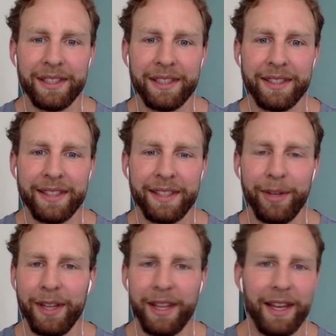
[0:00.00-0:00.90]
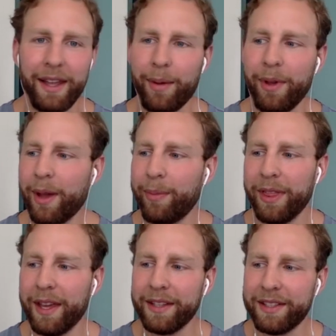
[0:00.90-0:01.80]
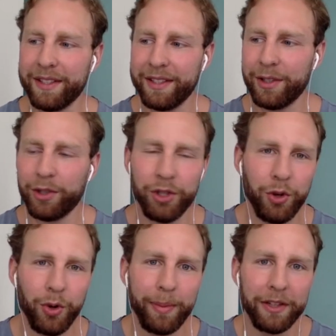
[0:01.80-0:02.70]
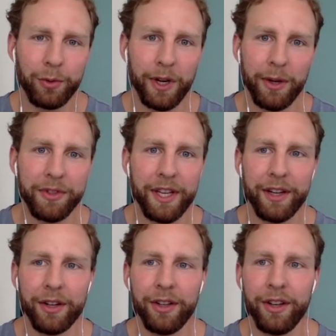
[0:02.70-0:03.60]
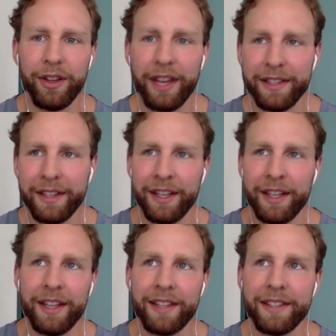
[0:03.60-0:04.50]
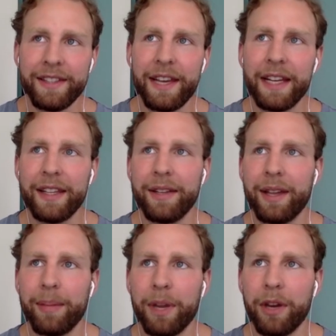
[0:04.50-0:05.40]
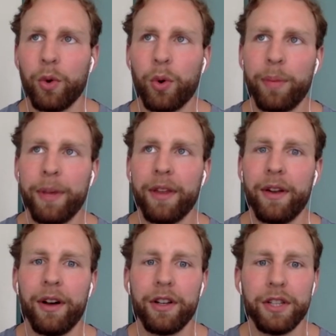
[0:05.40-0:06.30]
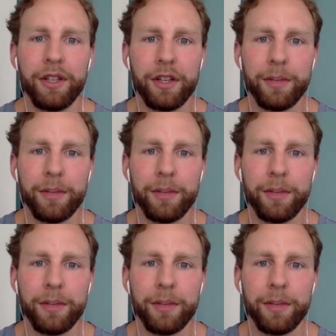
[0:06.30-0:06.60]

I mean, that's just going back to what I was saying earlier. That's exactly like my core methodology in terms of